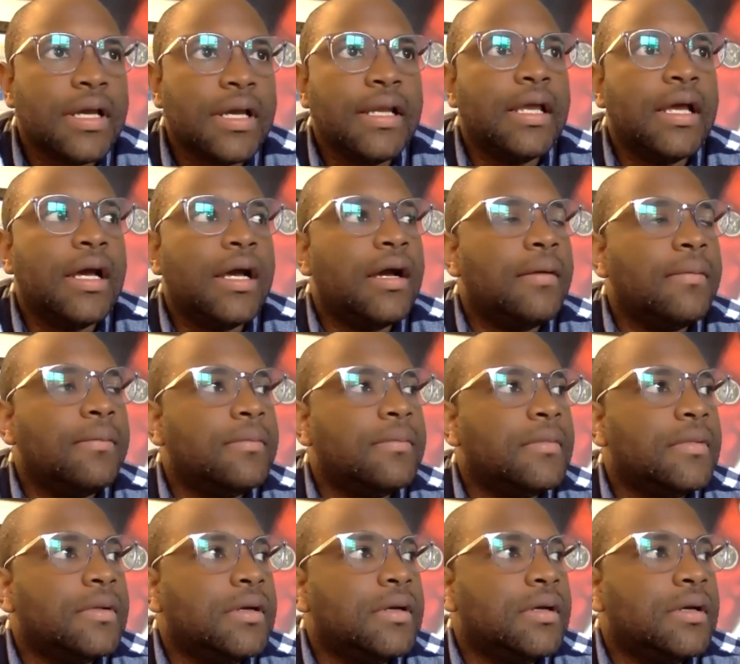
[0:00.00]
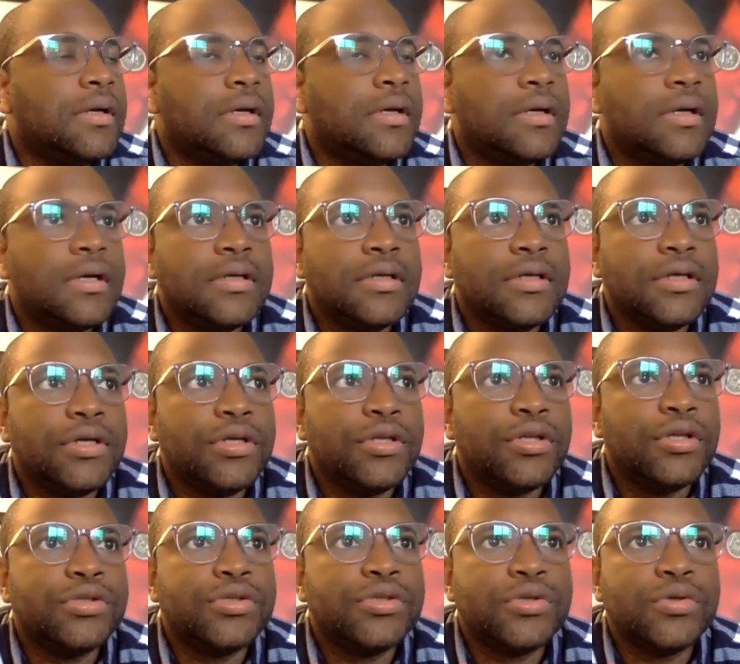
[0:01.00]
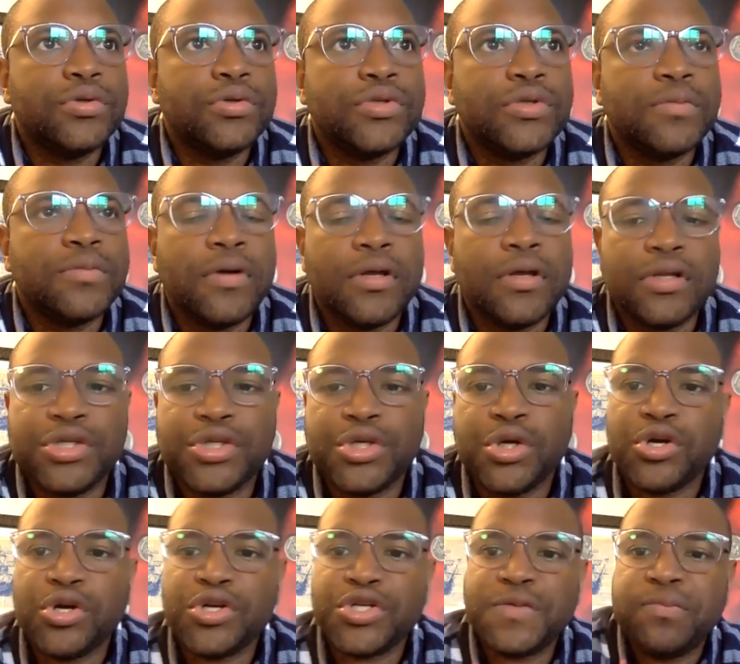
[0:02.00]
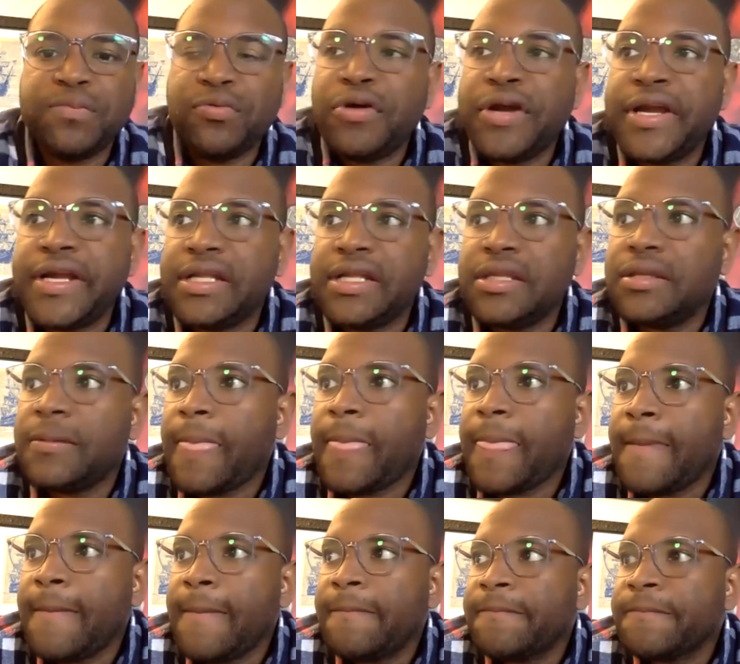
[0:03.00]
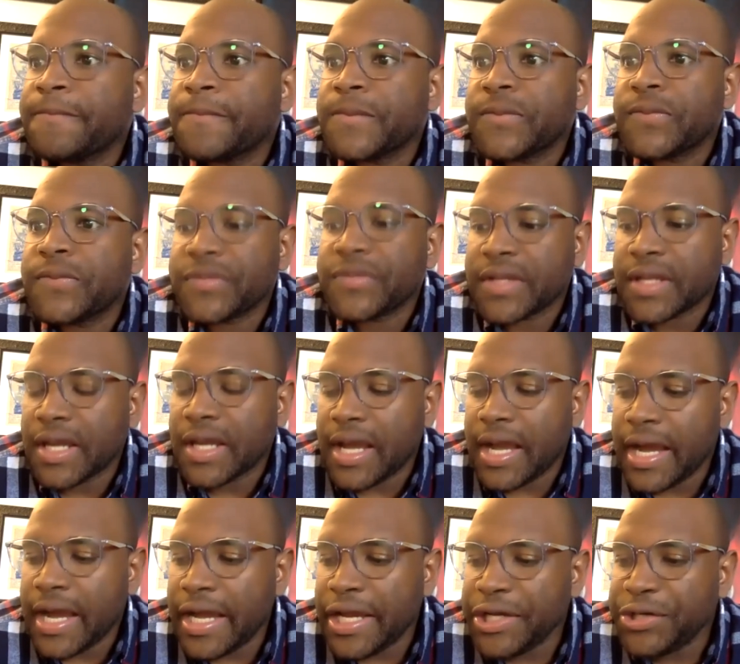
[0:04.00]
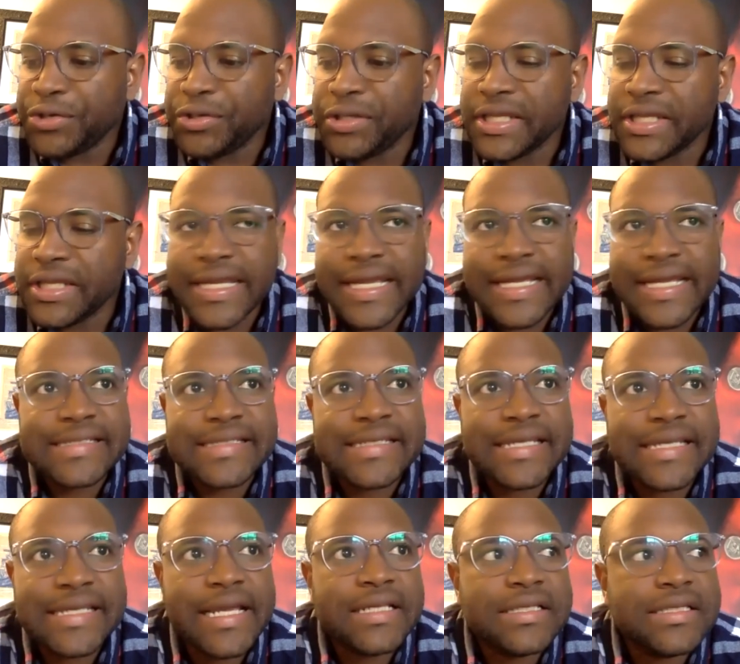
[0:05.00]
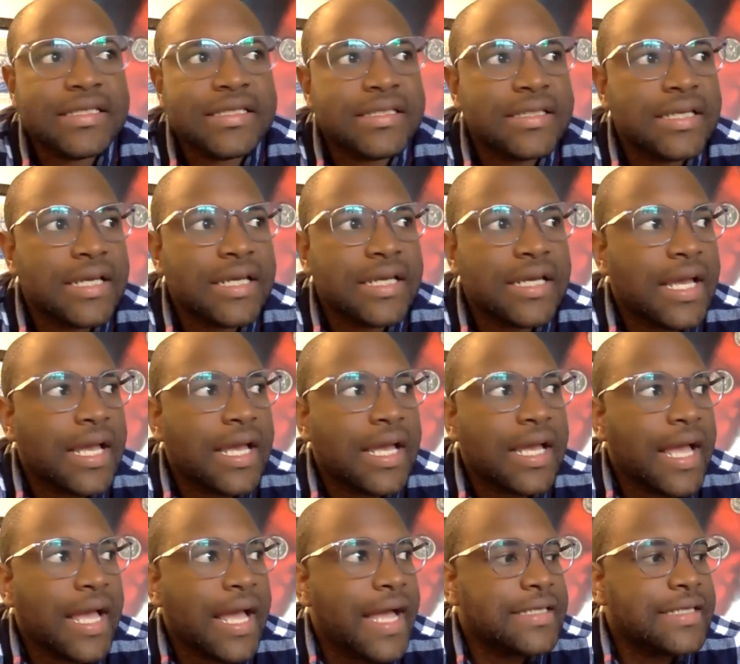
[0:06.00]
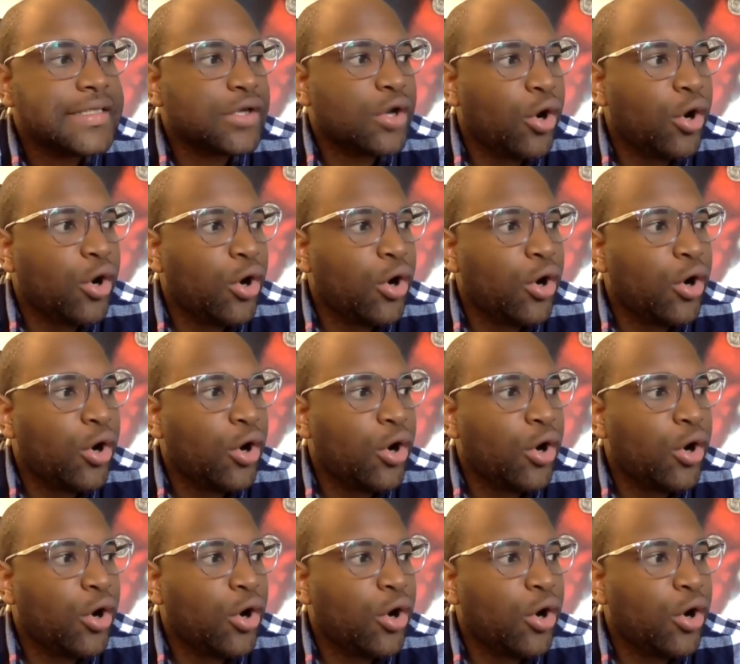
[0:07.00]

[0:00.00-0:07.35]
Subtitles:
And, you know, to Brother George's point, our unity extends as